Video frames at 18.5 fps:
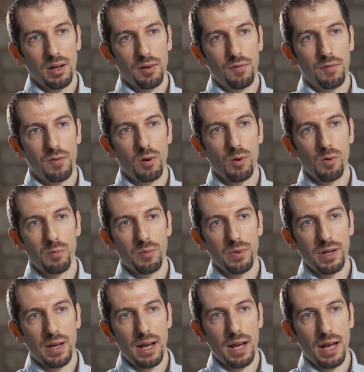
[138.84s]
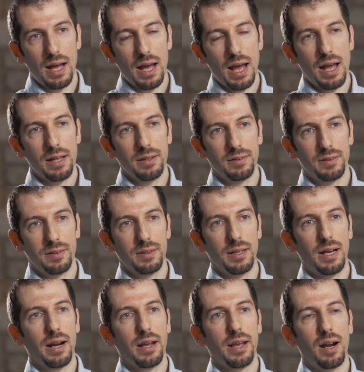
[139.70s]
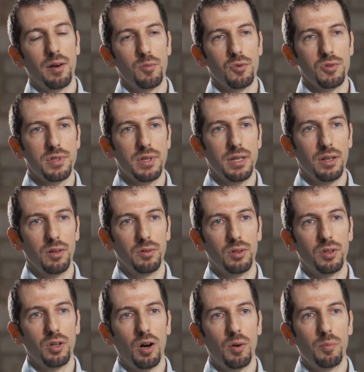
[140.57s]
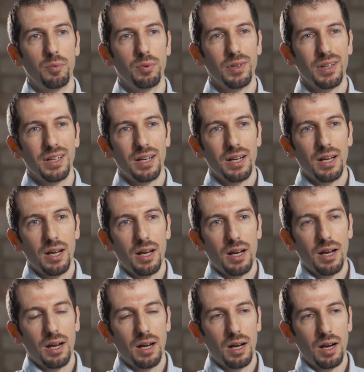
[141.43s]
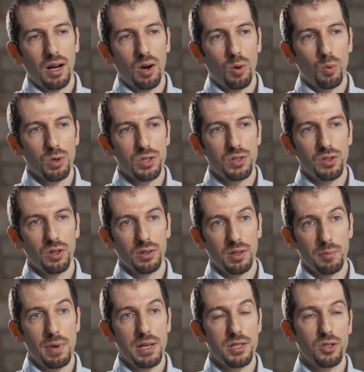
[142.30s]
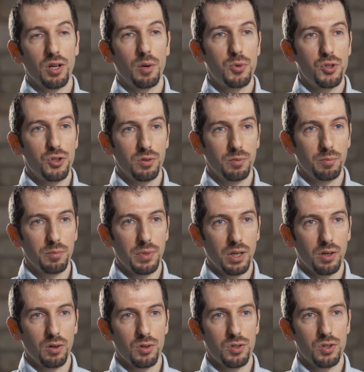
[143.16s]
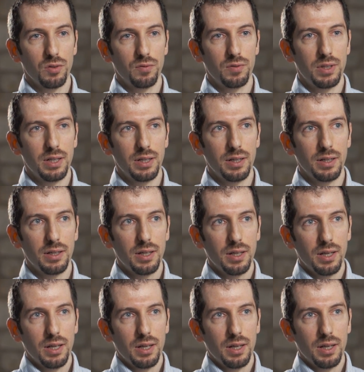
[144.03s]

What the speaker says: foam and a carbon skin on top, was not the best option because of the